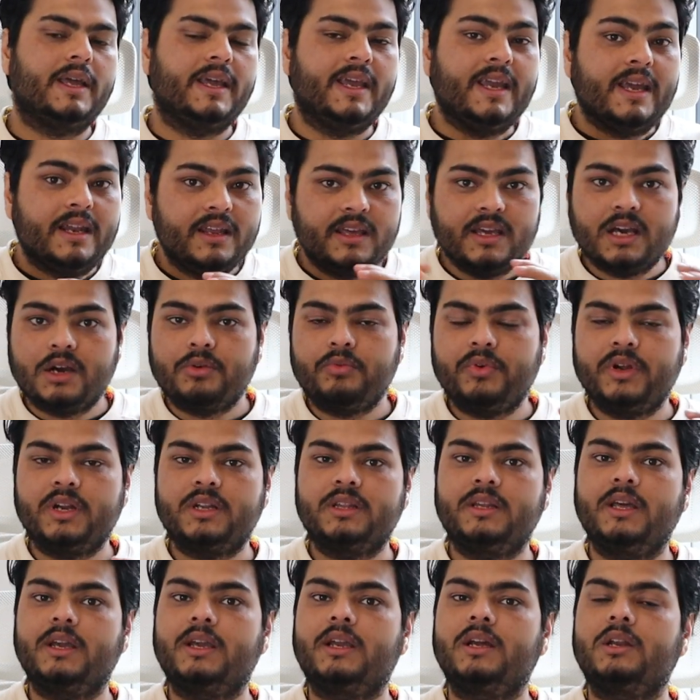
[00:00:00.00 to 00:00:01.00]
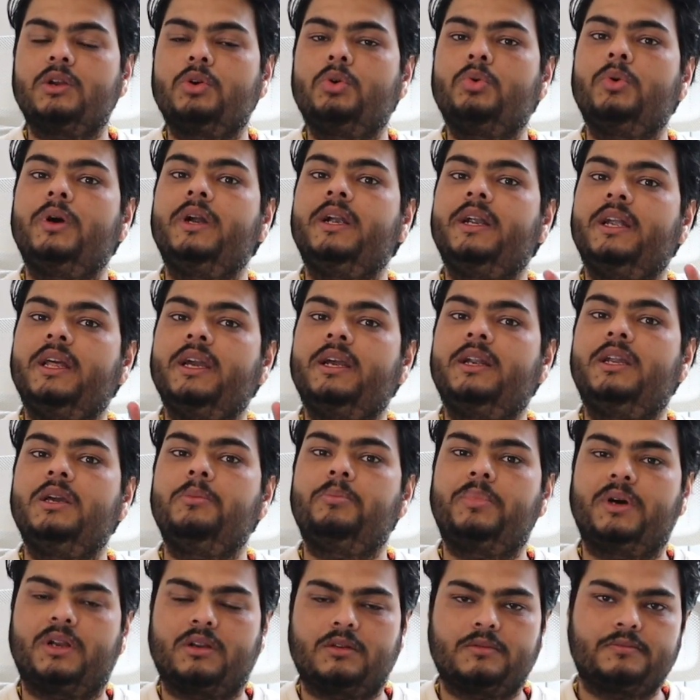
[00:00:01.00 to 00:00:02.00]
area where they can go and dig
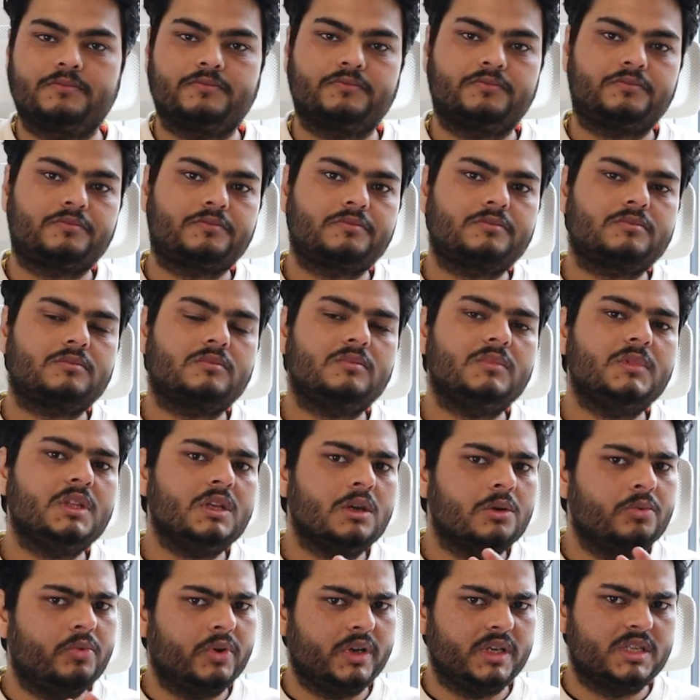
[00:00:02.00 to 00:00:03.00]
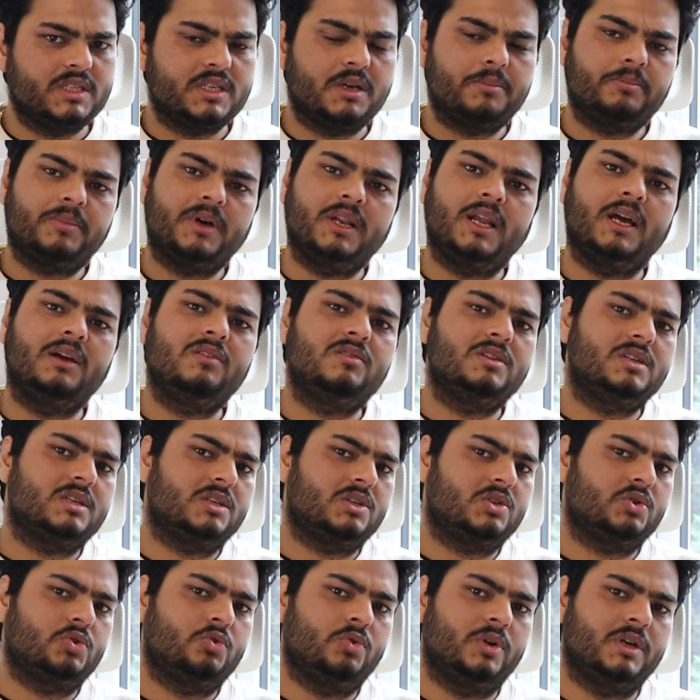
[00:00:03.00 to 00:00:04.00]
deeper. For example, I'll
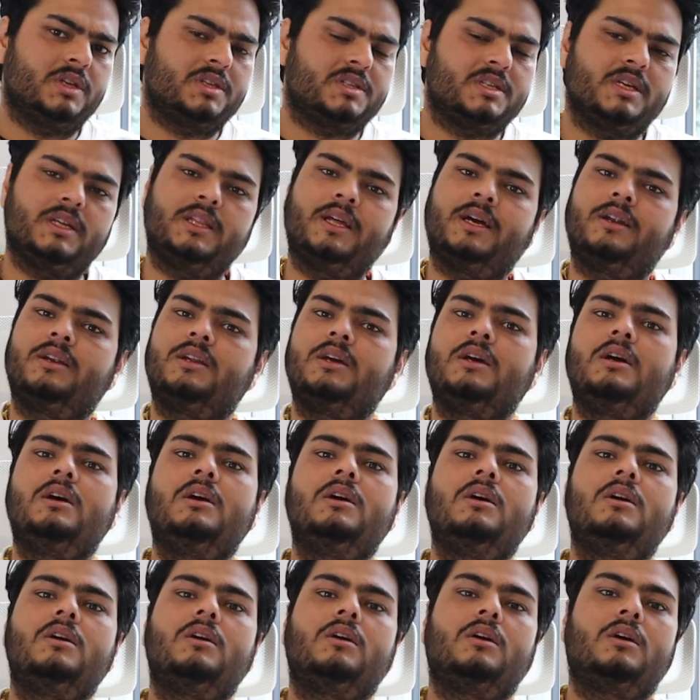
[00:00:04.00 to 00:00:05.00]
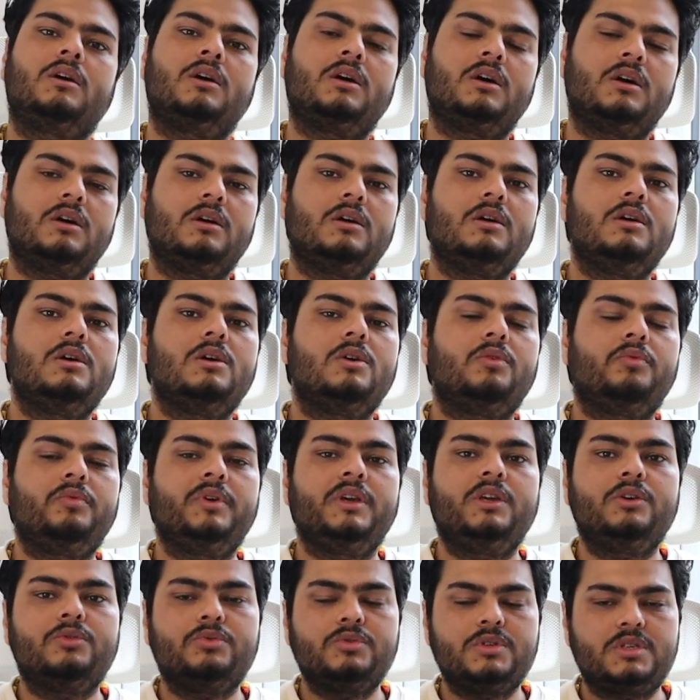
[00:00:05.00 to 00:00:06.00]
just go and say that
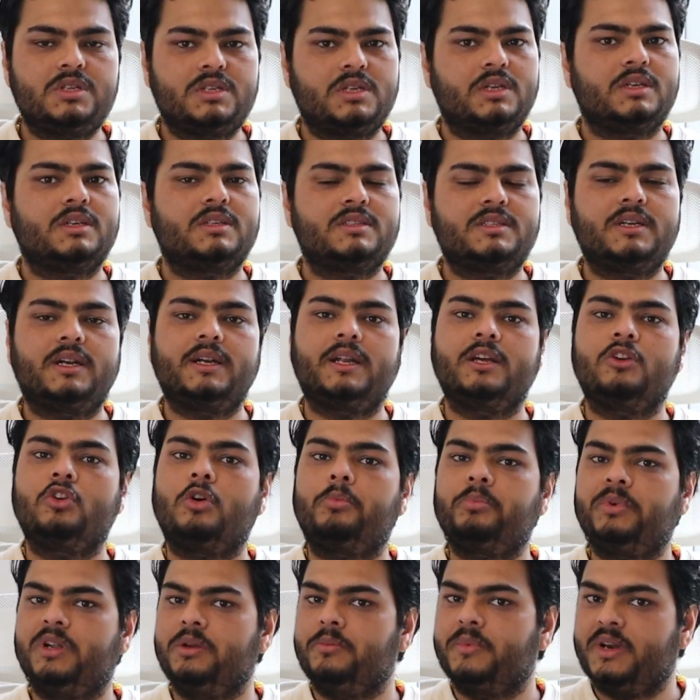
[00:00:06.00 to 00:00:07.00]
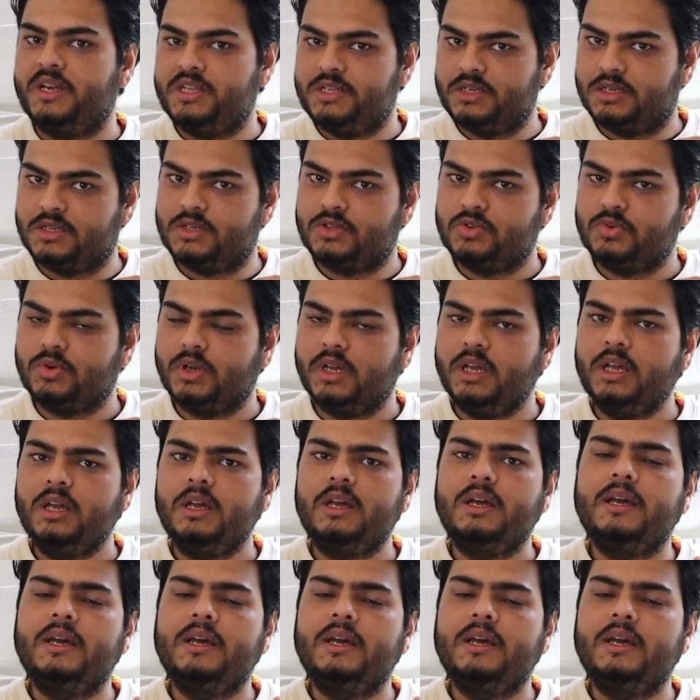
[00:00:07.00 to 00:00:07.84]
we used certain optimizers, okay?